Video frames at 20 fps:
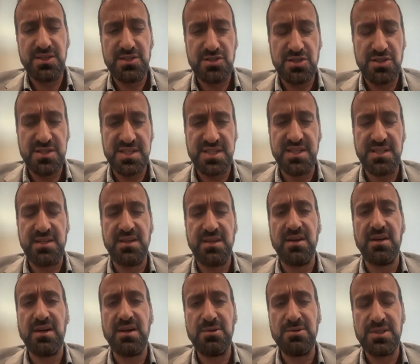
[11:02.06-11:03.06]

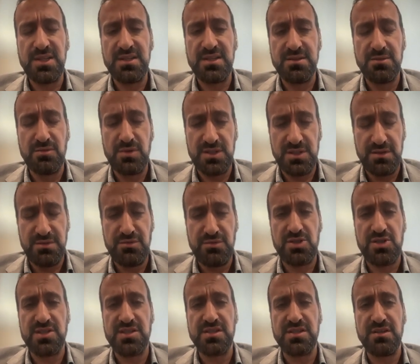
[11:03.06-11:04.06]
GCKR,
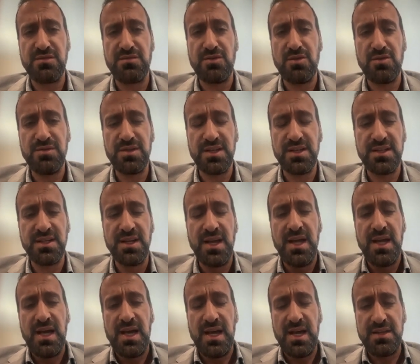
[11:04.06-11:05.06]
which is involved in
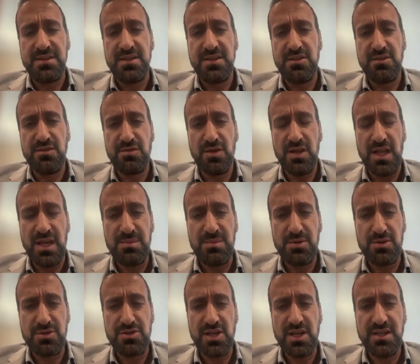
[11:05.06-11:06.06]
de novo
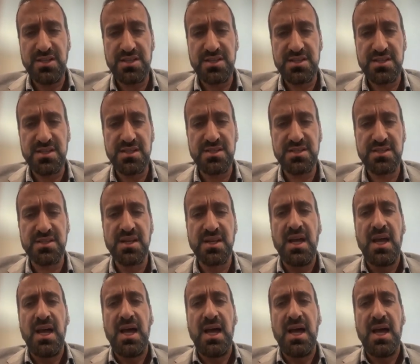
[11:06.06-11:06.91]
lipogenesis,